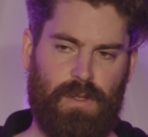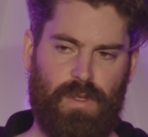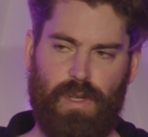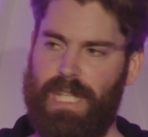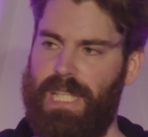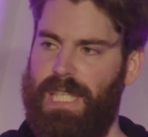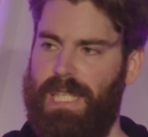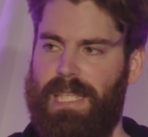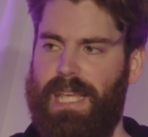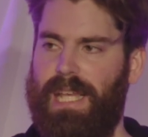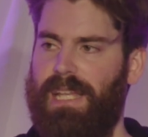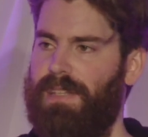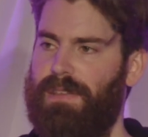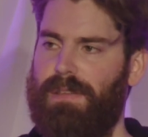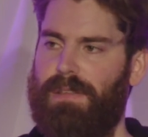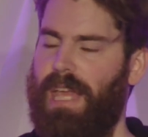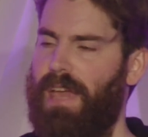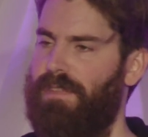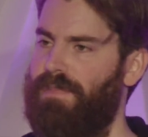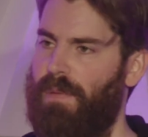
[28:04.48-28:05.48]
So you can
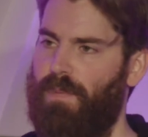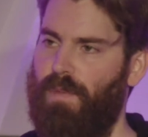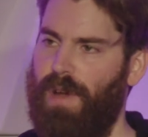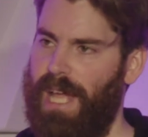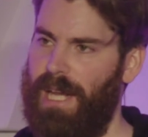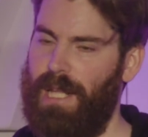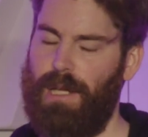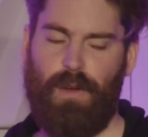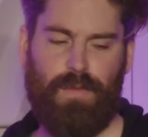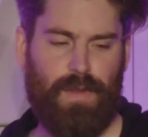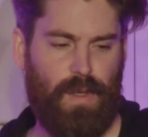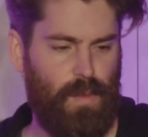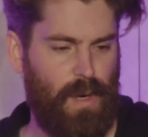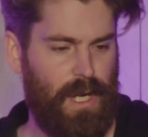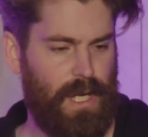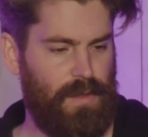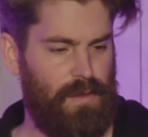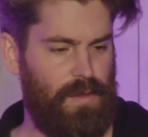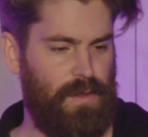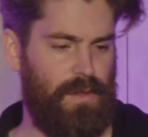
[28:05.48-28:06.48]
send FM radio if you
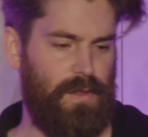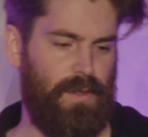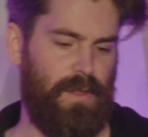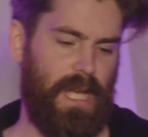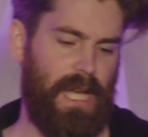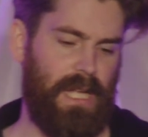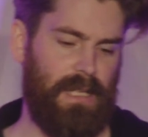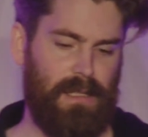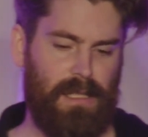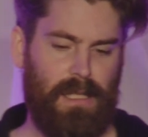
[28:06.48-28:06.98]
wanted to do that.